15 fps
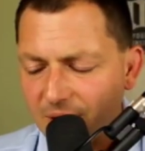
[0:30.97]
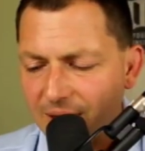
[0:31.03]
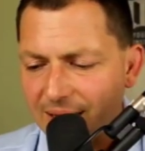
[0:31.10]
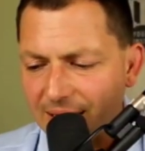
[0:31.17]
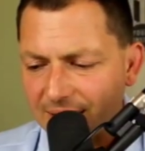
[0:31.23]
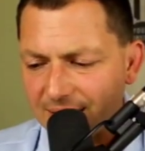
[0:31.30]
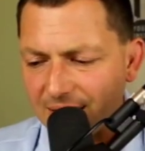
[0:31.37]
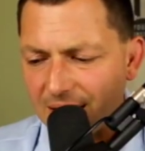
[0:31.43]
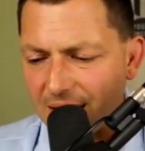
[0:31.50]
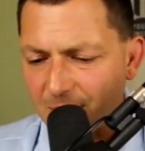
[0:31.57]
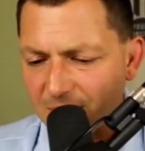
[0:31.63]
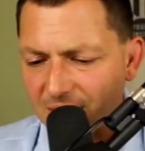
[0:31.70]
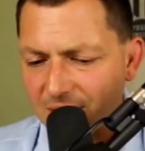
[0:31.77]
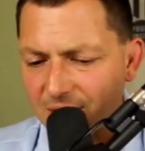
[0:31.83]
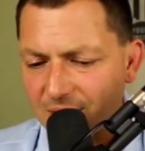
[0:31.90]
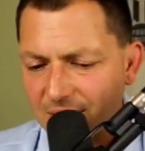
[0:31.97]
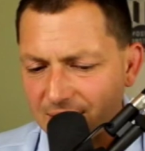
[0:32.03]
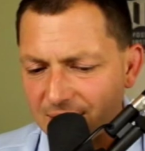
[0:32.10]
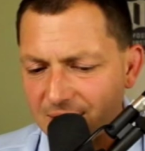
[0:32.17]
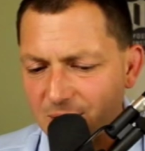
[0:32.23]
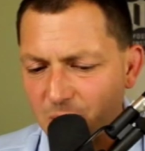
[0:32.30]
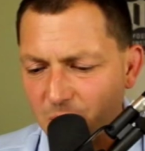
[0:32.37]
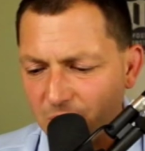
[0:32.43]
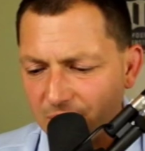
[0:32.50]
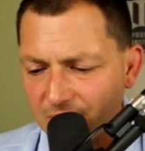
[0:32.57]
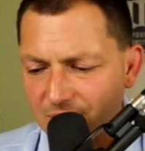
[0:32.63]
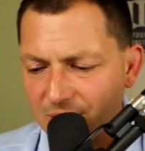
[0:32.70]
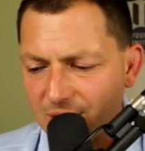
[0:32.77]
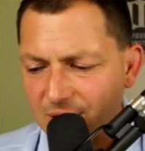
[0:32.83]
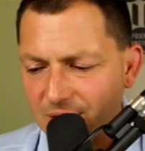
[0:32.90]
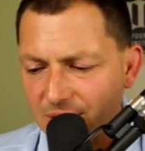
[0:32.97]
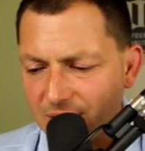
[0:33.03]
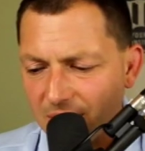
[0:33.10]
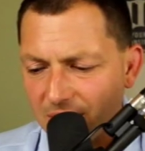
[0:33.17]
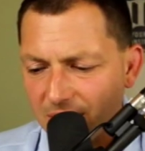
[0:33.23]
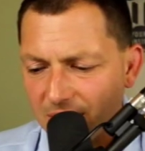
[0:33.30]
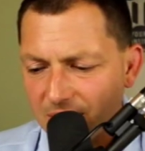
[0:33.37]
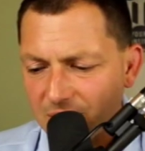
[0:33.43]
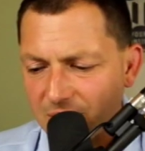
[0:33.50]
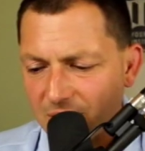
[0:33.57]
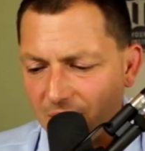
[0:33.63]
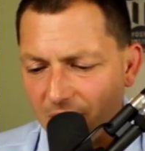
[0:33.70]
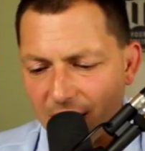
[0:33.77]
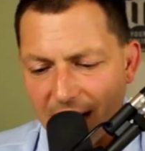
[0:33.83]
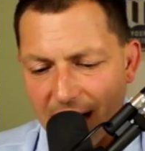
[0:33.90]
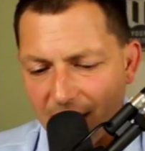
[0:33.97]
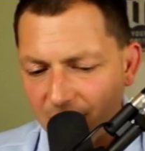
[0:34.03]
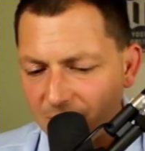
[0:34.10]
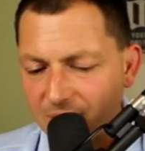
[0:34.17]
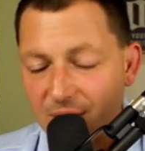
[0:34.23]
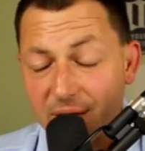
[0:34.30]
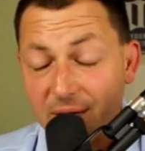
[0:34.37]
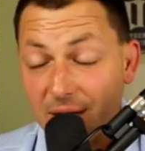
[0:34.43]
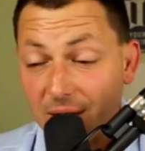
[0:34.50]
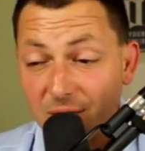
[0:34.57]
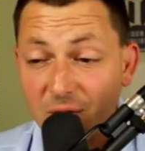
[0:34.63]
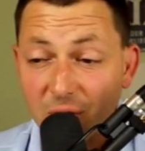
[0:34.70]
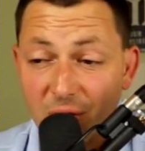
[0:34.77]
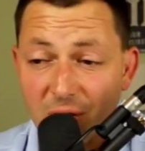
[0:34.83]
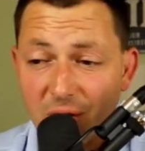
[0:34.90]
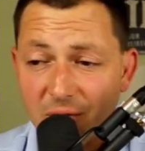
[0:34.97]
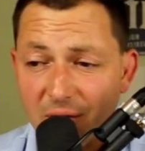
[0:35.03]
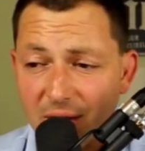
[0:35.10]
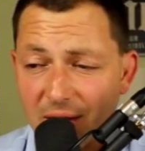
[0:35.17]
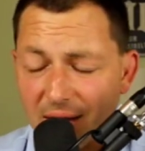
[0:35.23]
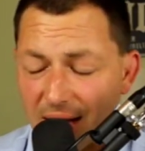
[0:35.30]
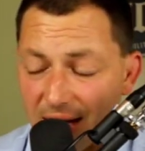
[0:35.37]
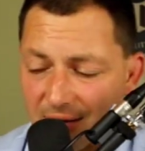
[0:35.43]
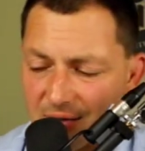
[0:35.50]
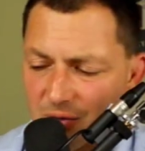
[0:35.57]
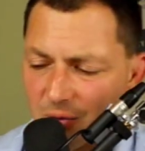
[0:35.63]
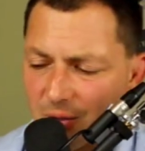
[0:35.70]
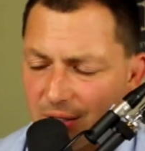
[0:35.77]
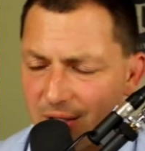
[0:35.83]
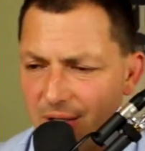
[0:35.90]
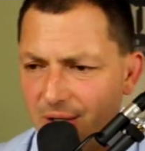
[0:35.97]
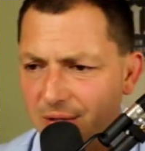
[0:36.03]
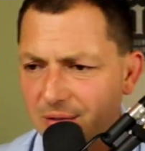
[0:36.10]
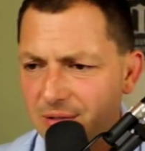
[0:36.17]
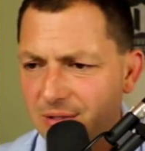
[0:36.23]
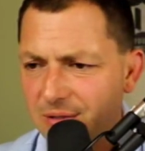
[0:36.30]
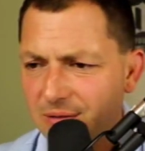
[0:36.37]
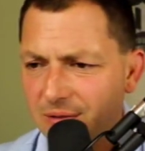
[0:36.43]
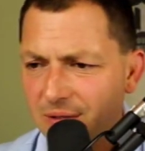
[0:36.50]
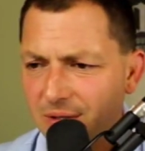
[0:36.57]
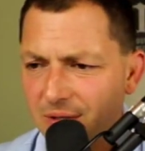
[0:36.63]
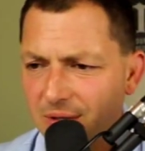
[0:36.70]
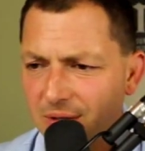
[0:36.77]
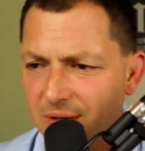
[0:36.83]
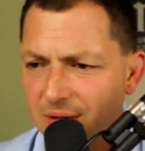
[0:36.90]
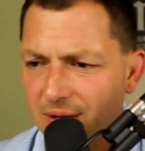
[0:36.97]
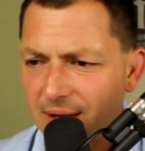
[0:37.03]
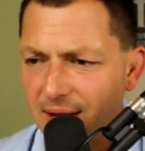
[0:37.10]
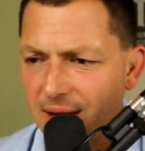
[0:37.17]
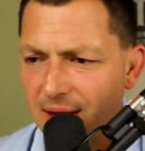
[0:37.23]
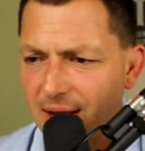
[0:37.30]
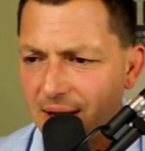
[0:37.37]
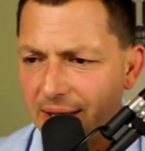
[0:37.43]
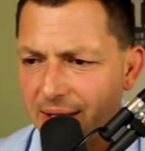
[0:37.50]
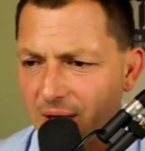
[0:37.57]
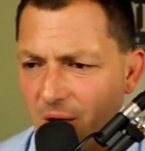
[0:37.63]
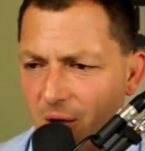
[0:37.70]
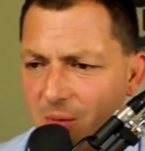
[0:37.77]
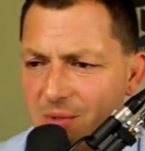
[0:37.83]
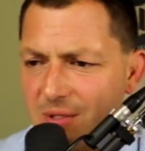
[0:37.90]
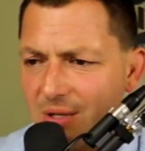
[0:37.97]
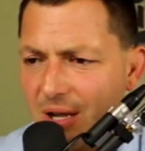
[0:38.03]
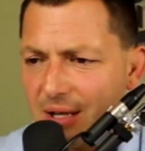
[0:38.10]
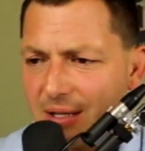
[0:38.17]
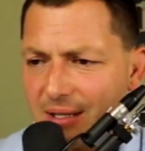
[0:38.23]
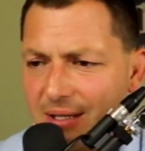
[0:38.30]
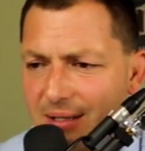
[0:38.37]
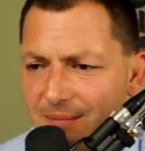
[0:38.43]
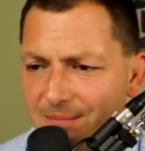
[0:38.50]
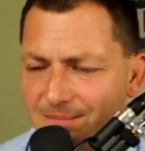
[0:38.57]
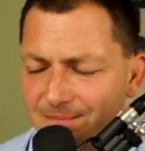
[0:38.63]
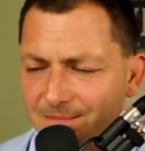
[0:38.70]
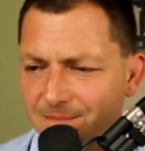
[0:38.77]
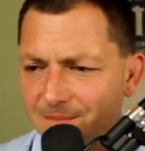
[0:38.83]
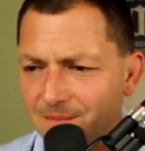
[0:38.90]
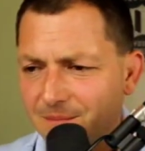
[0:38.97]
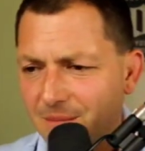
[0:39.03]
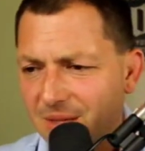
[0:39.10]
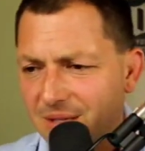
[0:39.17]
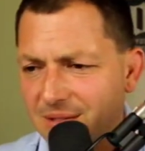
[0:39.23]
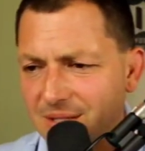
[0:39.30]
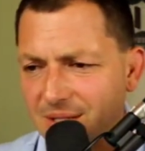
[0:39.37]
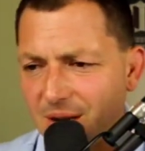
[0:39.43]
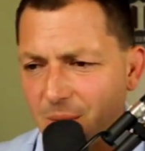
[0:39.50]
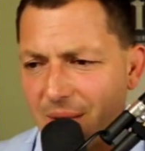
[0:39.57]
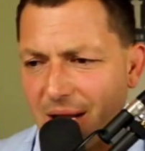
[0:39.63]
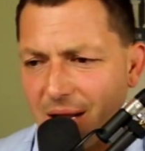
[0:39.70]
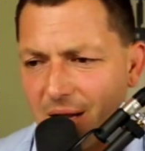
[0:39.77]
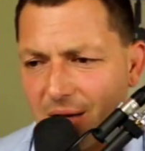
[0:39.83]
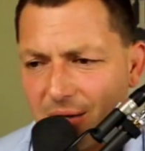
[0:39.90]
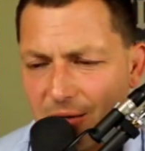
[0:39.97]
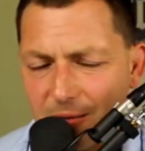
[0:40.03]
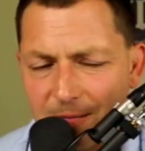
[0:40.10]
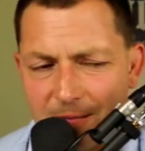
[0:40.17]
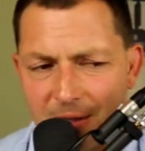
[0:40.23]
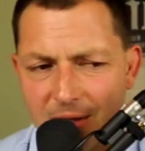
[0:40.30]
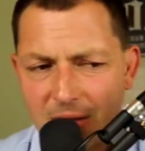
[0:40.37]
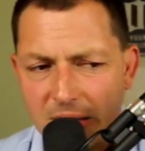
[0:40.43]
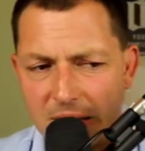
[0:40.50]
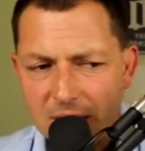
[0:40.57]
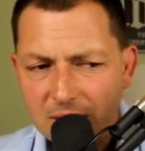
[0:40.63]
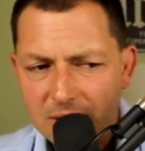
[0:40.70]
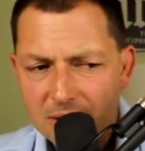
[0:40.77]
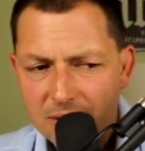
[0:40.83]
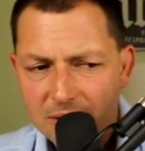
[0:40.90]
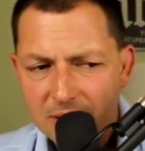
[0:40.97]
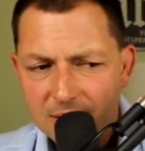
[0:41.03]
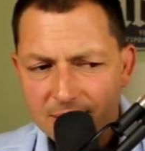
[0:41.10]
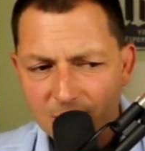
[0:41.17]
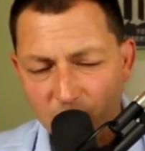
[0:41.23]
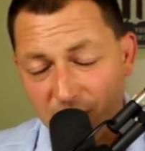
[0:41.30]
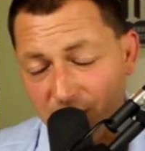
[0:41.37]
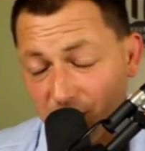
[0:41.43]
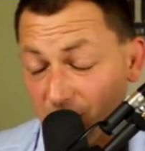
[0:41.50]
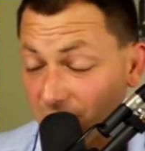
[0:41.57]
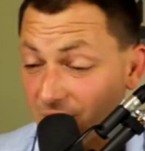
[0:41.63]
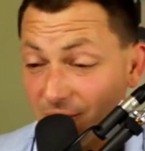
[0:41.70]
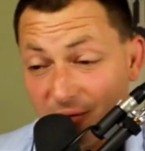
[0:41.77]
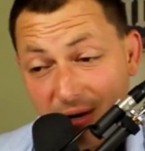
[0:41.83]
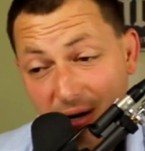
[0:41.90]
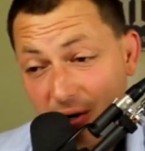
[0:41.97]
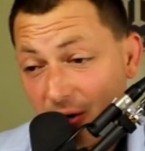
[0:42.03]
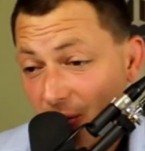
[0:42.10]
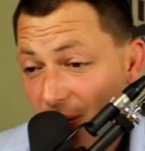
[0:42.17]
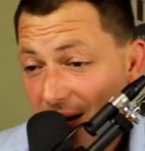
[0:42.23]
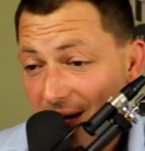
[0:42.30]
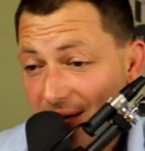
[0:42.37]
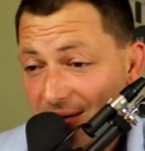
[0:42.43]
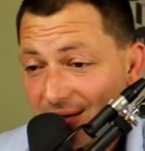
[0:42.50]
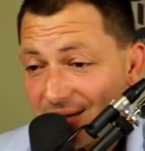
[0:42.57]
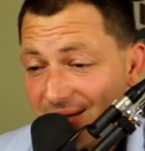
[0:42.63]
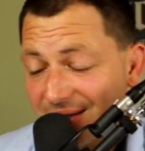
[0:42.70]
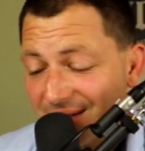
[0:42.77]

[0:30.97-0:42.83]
And um, literally at this point, just sharing everything that I've learned over the last 20 years uh, in hopes that I can somehow reduce the failure rate